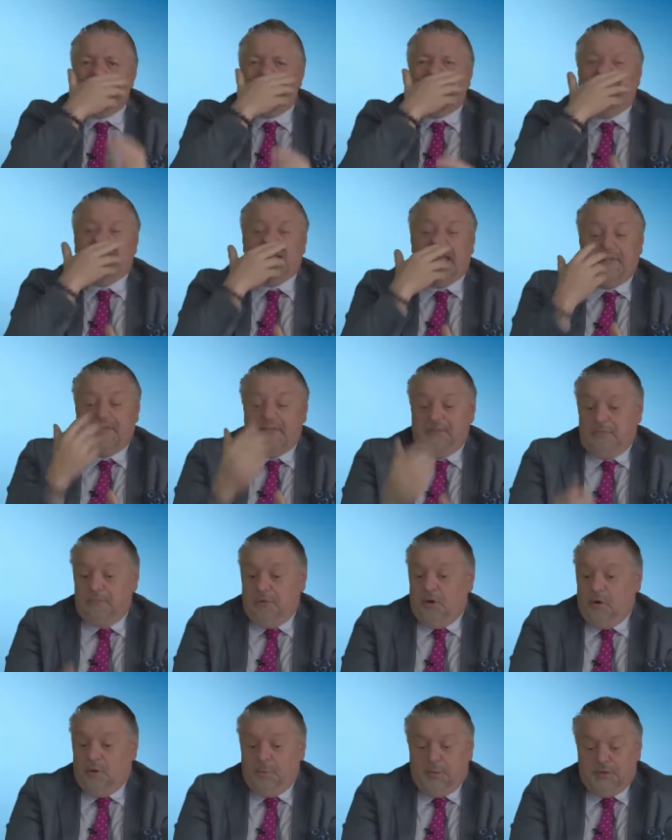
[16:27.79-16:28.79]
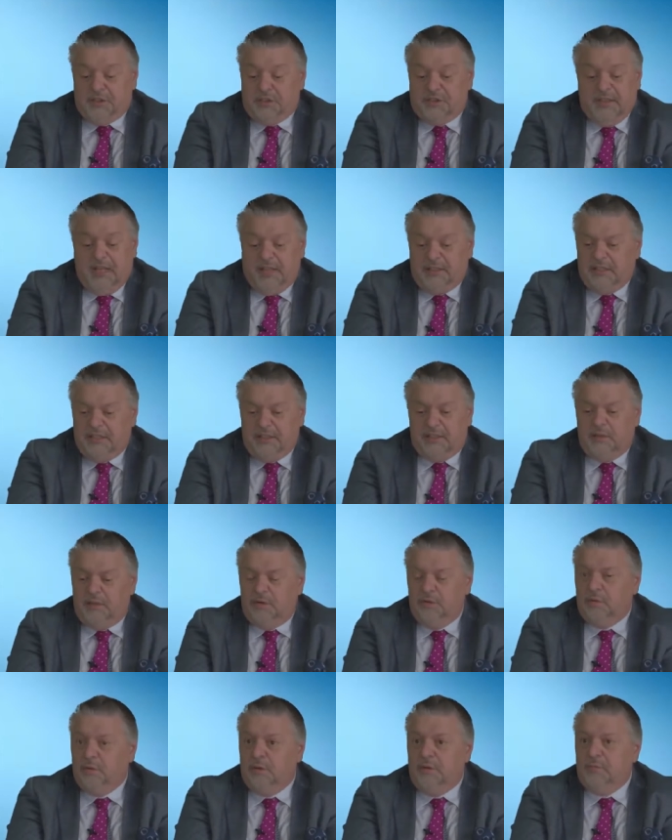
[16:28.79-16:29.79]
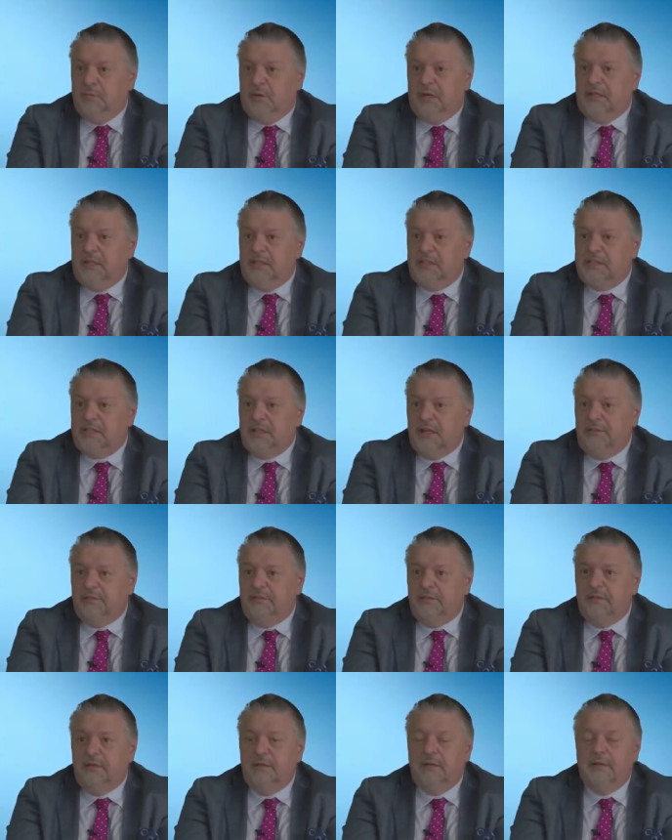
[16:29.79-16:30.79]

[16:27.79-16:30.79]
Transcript: that have almost nothing to do with money stuff